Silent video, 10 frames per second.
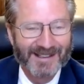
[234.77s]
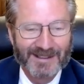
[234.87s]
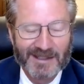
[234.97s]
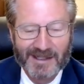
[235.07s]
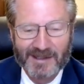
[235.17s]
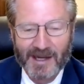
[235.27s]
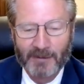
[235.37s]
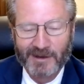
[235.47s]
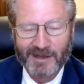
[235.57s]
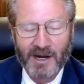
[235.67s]
and a lot of
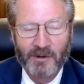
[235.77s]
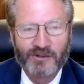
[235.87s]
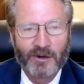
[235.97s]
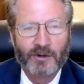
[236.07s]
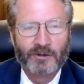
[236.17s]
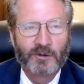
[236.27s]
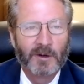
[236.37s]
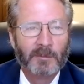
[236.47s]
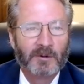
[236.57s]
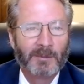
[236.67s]
times they'd always show this
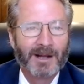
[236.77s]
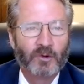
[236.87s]
group of about